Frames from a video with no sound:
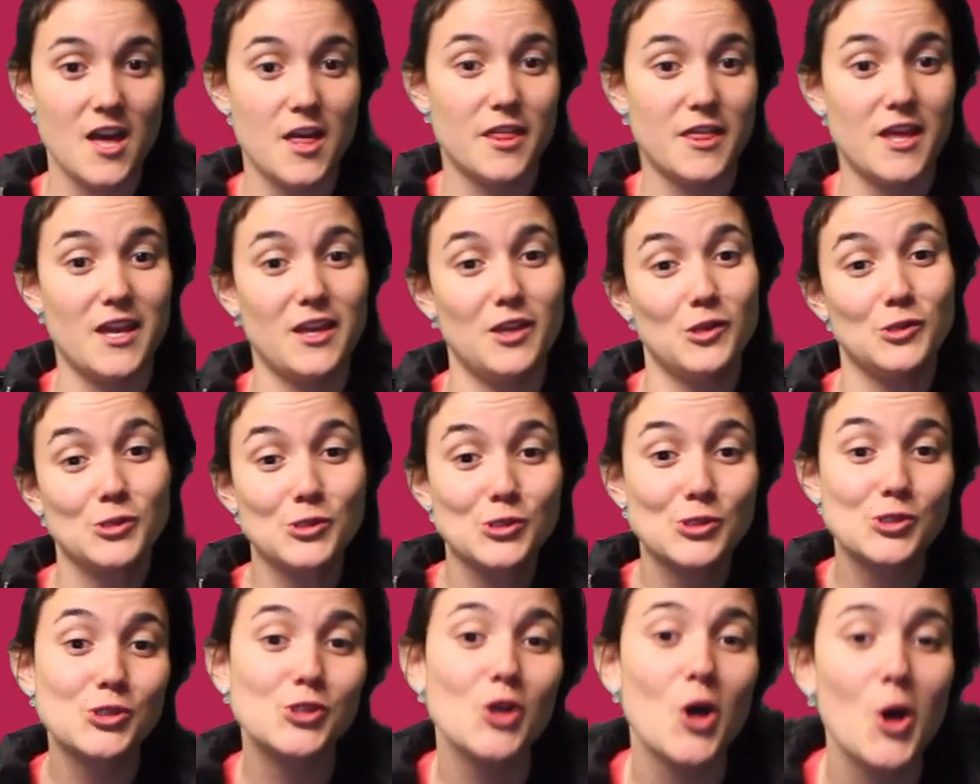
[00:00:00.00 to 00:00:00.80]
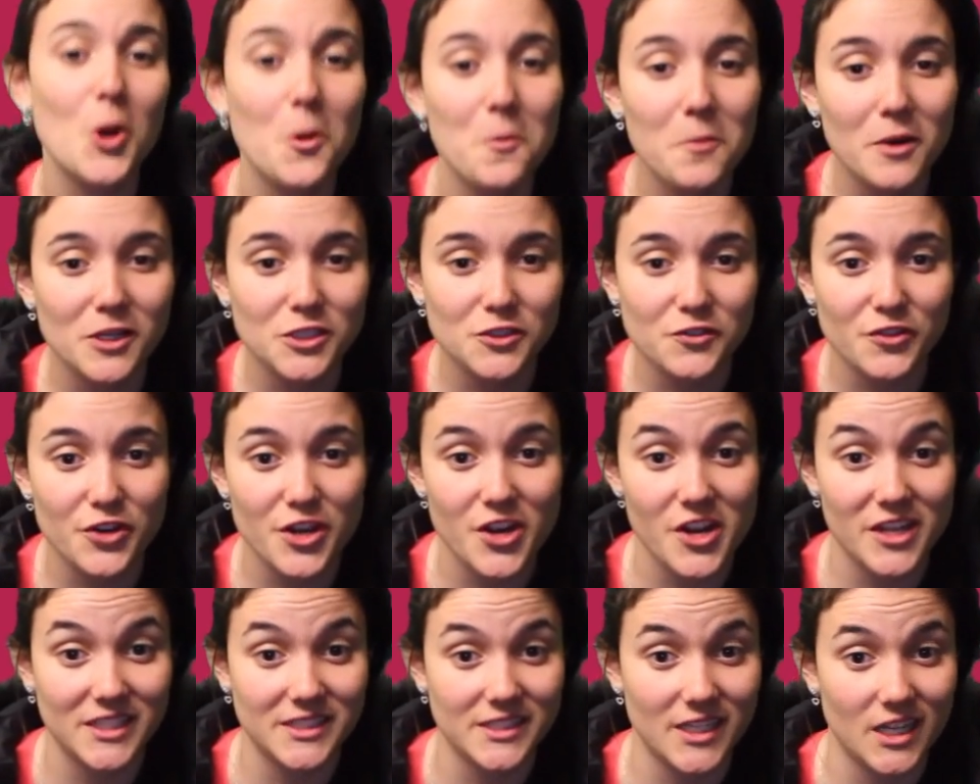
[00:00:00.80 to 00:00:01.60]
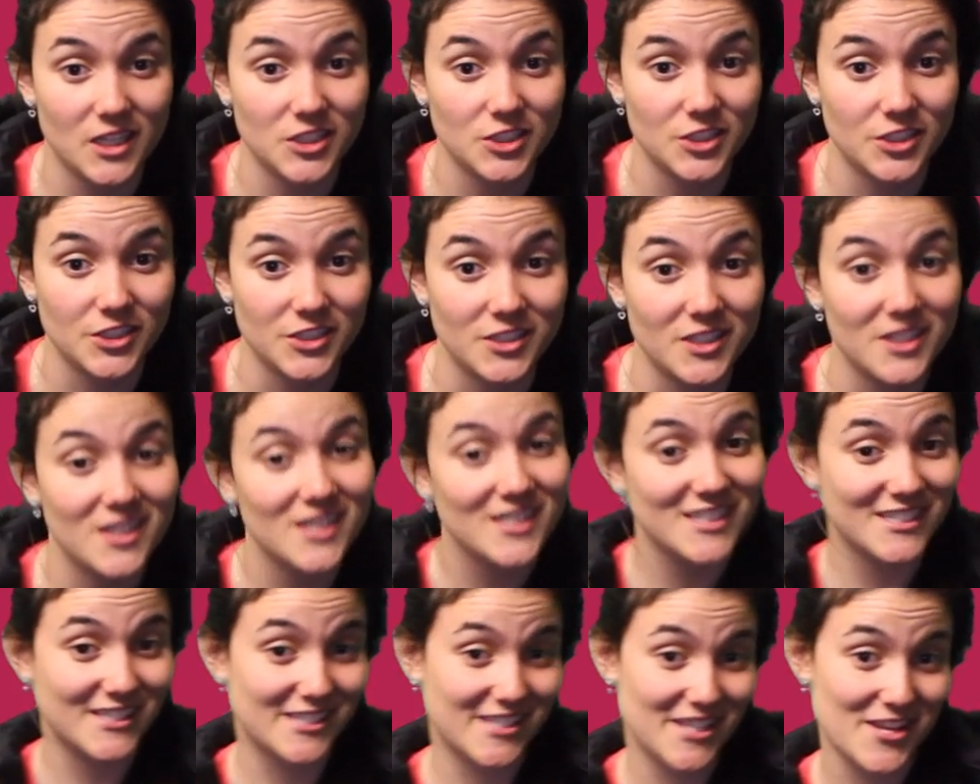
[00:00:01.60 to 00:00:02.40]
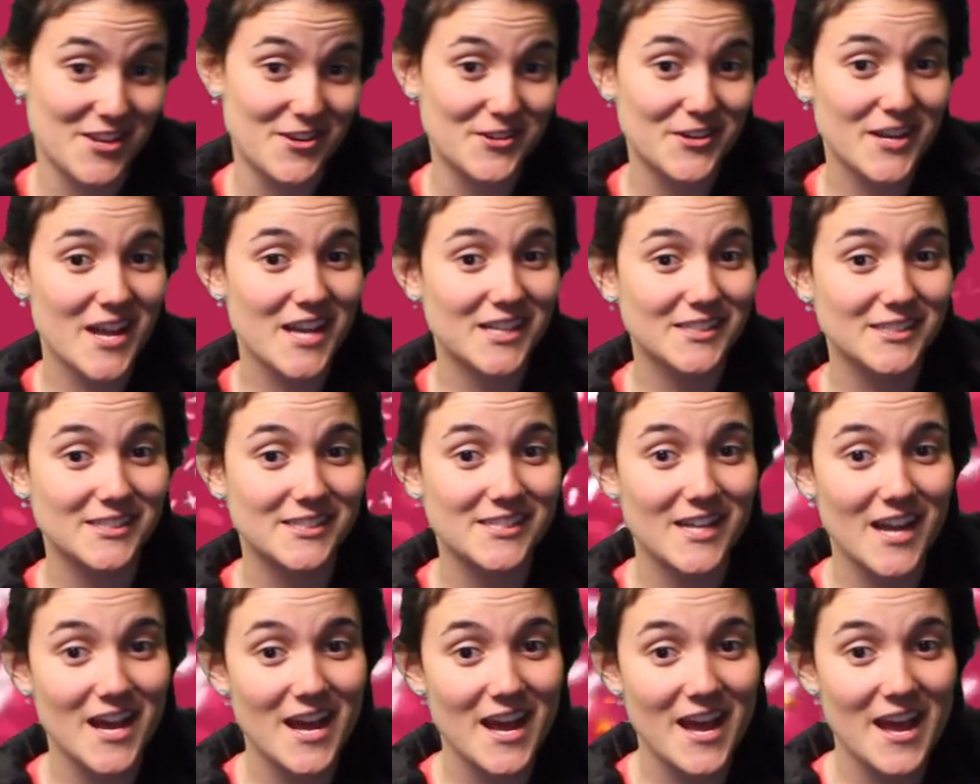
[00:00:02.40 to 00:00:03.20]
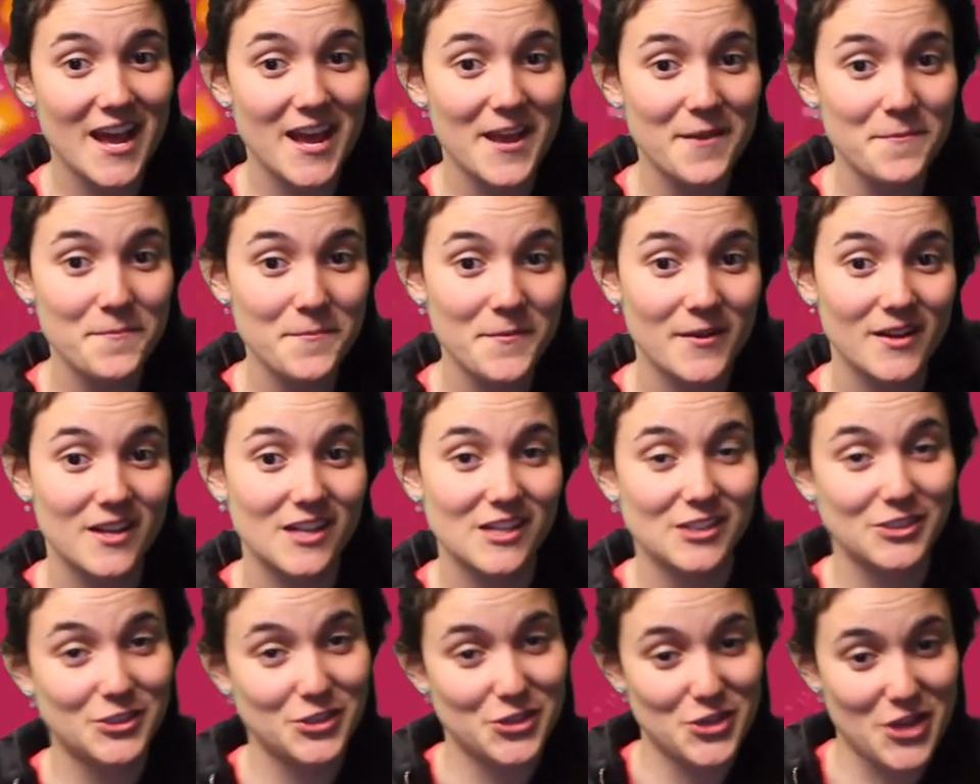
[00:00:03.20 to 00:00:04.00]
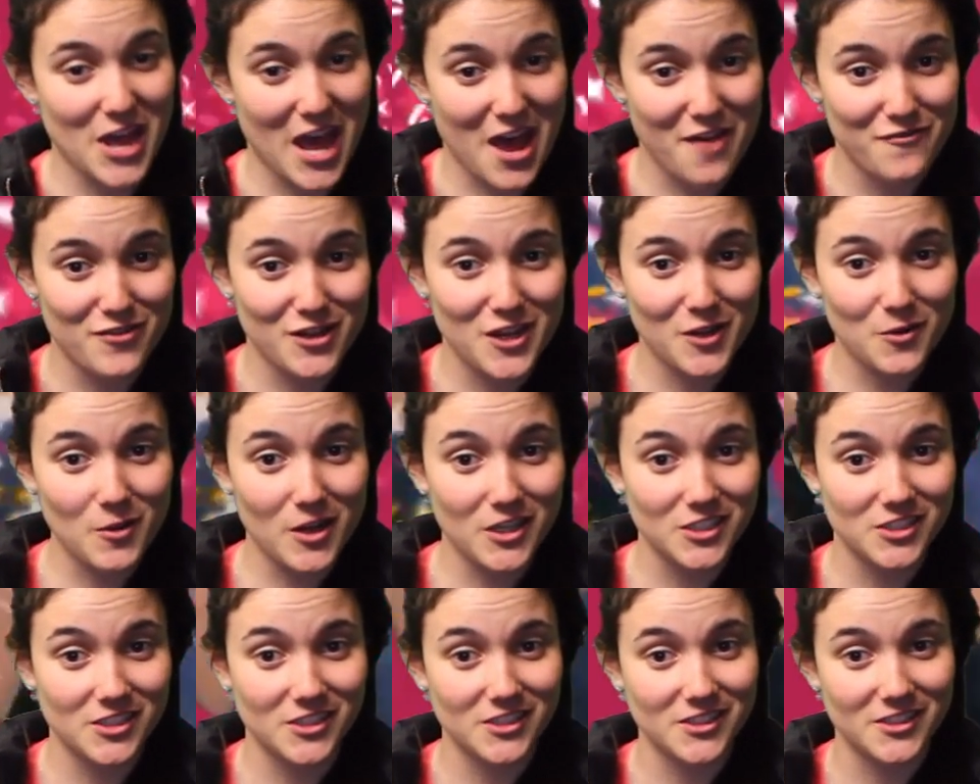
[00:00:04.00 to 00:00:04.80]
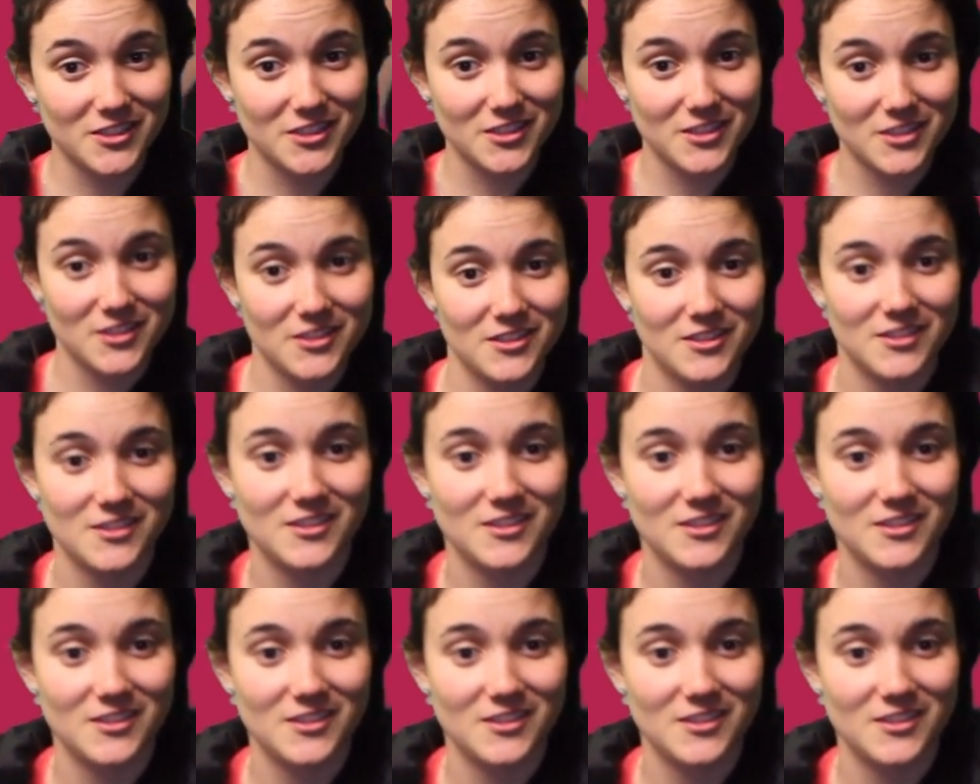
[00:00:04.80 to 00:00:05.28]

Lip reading: Thank you so much for your attention. See you next time. Do you have any questions?